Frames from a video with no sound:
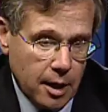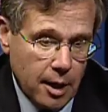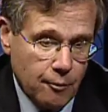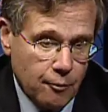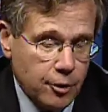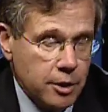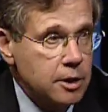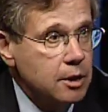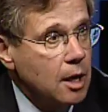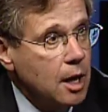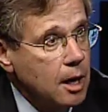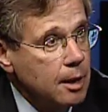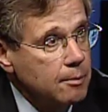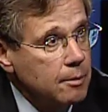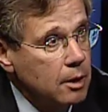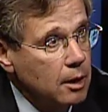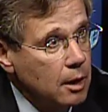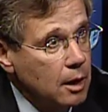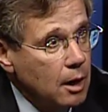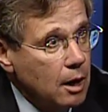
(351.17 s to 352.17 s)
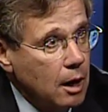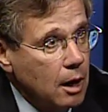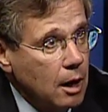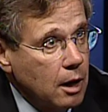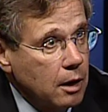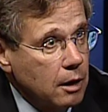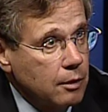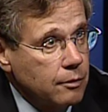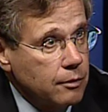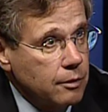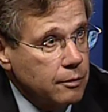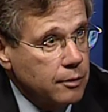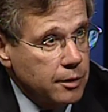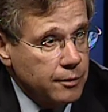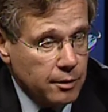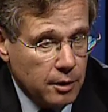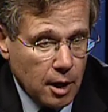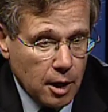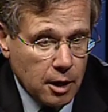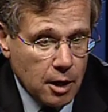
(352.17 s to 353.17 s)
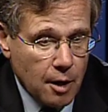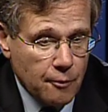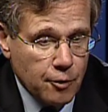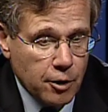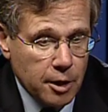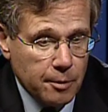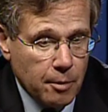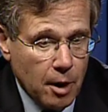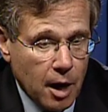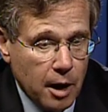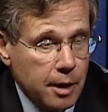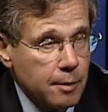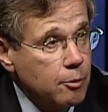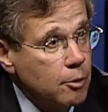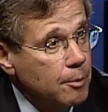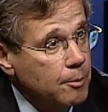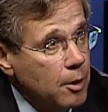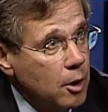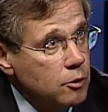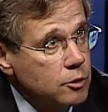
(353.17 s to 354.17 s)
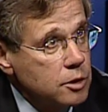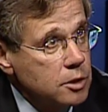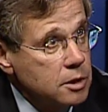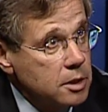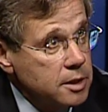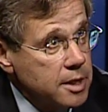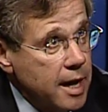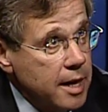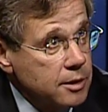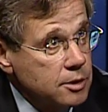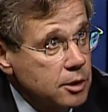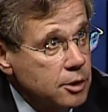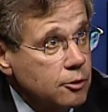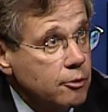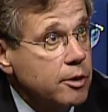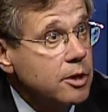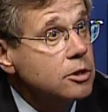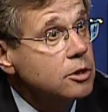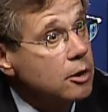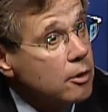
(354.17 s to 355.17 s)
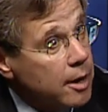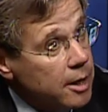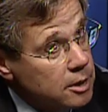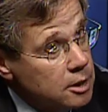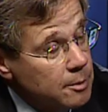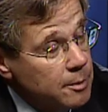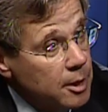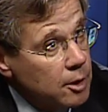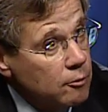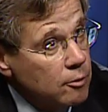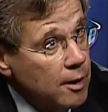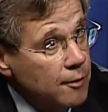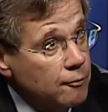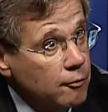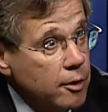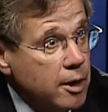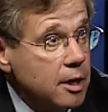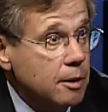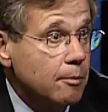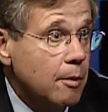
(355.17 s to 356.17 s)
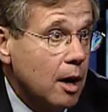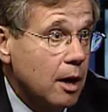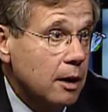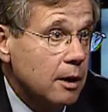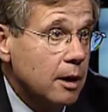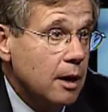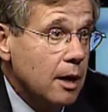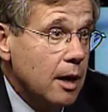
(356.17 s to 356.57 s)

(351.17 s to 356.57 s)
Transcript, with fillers: Every time the governing body proposes a tax increase, there has to be a referendum on it.